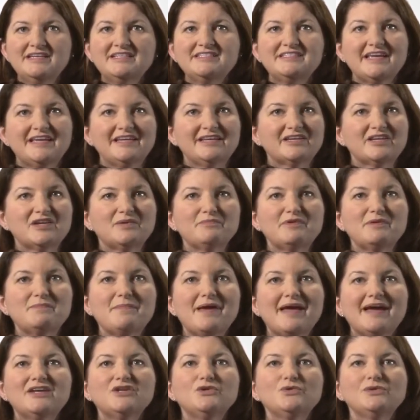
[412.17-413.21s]
data can be
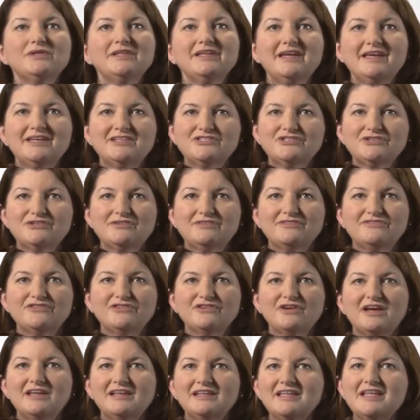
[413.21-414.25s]
manually entered for
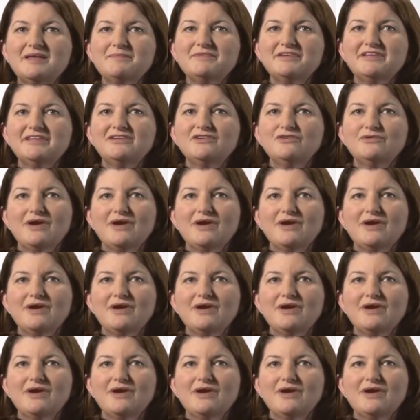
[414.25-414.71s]
unlimited